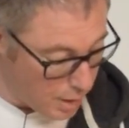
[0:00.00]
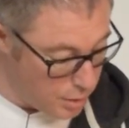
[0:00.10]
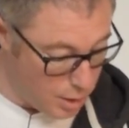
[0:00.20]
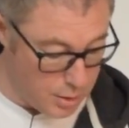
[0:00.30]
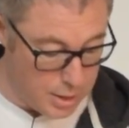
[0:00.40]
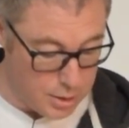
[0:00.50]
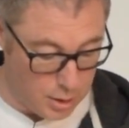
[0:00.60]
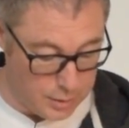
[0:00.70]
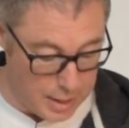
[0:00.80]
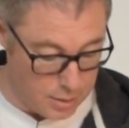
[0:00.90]
You don't need to
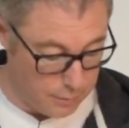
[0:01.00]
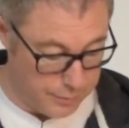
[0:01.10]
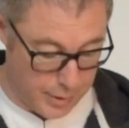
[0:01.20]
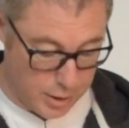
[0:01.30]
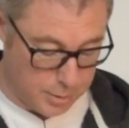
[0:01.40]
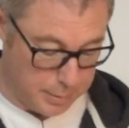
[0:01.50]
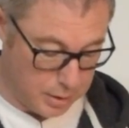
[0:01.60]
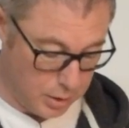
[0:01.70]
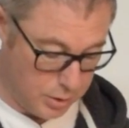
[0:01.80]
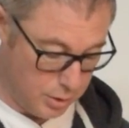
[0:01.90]
slide these on first,
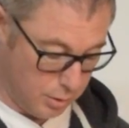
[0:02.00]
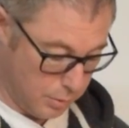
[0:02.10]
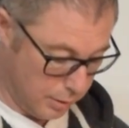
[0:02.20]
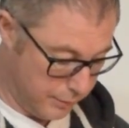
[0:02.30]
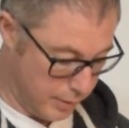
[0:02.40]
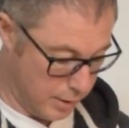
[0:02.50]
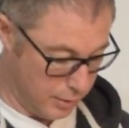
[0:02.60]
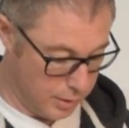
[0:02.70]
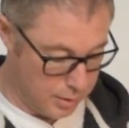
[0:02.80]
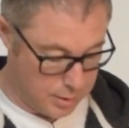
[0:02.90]
because you will
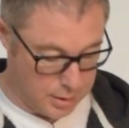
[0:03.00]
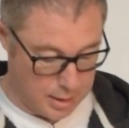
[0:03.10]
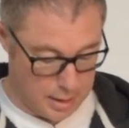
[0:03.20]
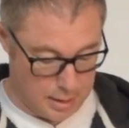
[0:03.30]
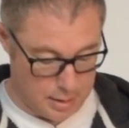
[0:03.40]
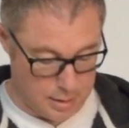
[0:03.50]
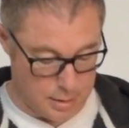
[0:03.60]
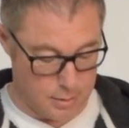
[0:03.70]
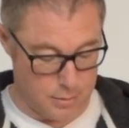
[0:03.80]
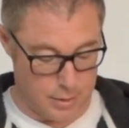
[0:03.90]
find that they
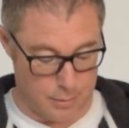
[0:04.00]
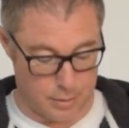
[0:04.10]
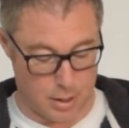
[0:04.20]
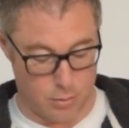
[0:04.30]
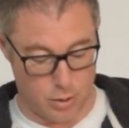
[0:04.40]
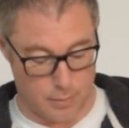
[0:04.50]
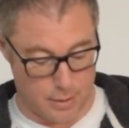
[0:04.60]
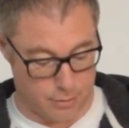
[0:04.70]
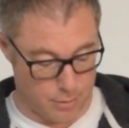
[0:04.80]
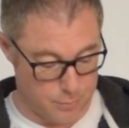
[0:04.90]
will go all the
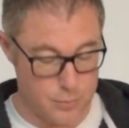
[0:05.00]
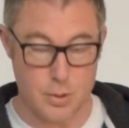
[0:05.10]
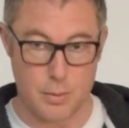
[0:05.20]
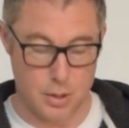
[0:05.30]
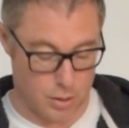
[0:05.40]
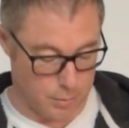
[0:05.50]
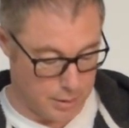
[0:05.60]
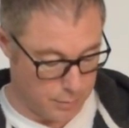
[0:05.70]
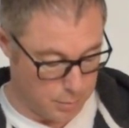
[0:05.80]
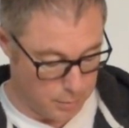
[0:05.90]
way through. So we can do
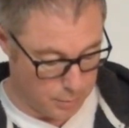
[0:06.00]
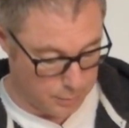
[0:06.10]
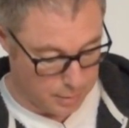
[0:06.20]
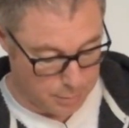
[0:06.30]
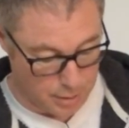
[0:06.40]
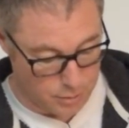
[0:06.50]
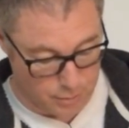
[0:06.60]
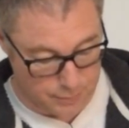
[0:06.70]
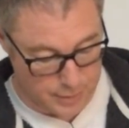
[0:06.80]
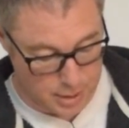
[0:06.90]
whatever we want. We can put those
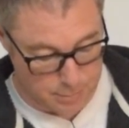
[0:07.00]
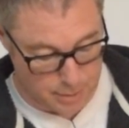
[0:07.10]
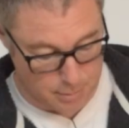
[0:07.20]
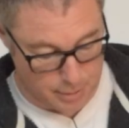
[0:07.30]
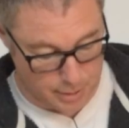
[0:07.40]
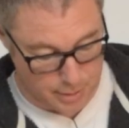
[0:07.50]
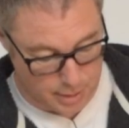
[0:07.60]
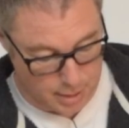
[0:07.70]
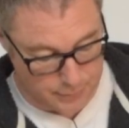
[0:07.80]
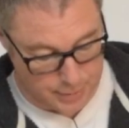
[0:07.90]
on first, put them on
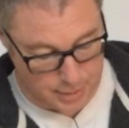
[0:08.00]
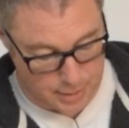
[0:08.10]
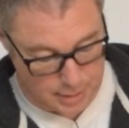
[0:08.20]
after.